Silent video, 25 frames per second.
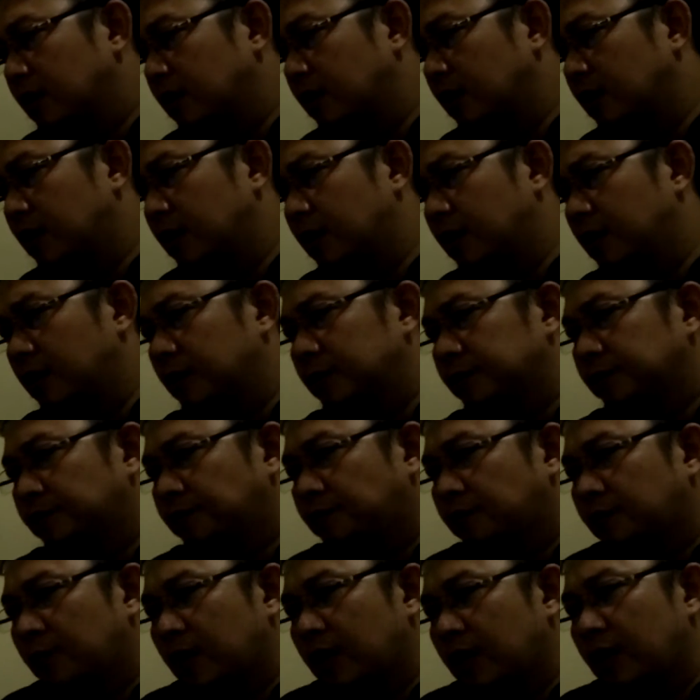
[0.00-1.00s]
uh,
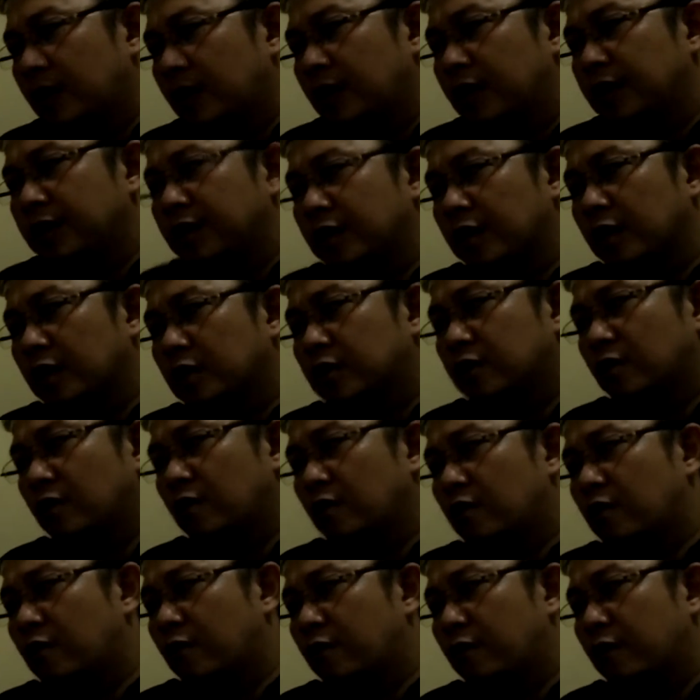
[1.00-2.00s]
the
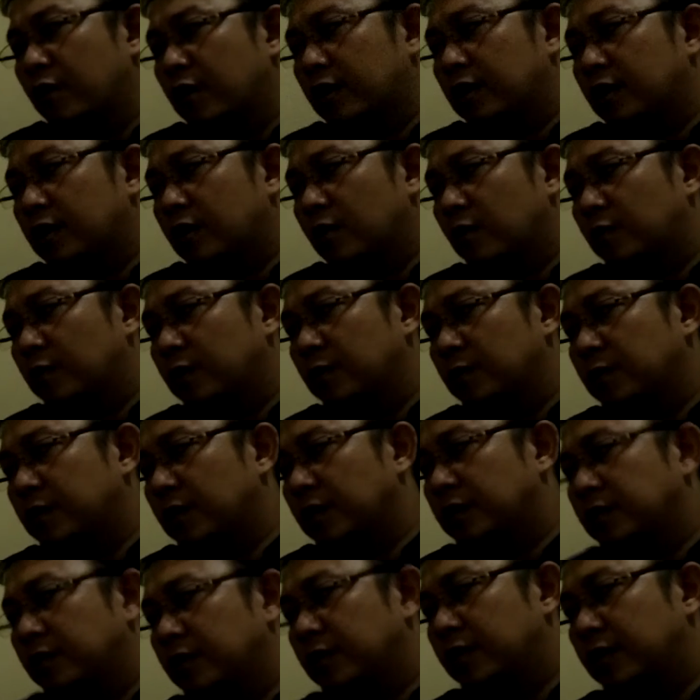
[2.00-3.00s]
result of water
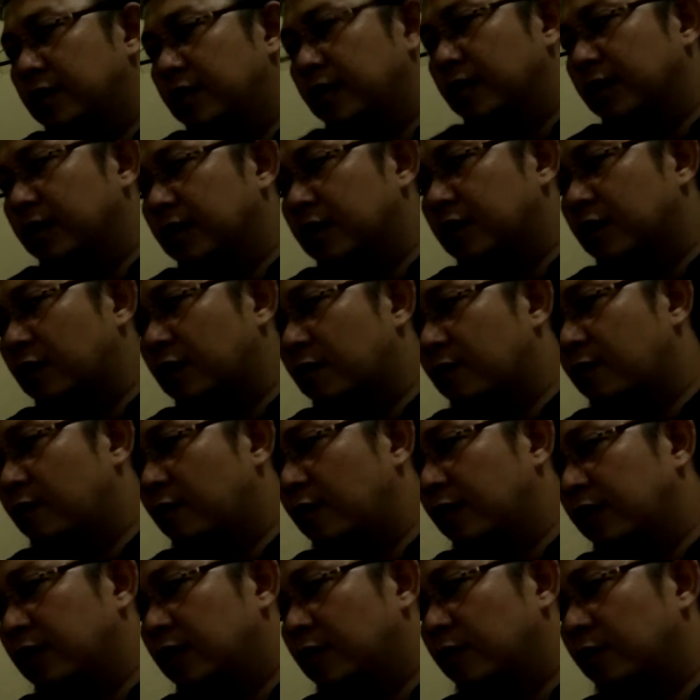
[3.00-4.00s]
optimization the
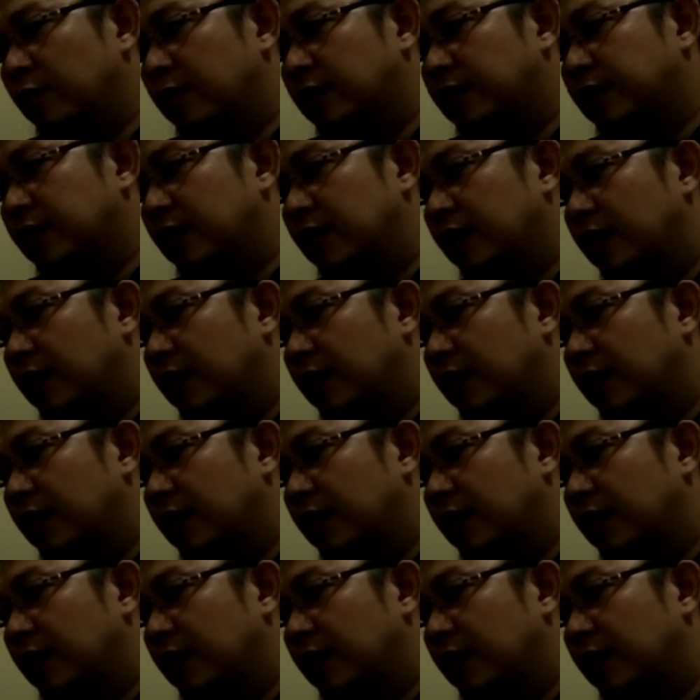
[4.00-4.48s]
reservoir which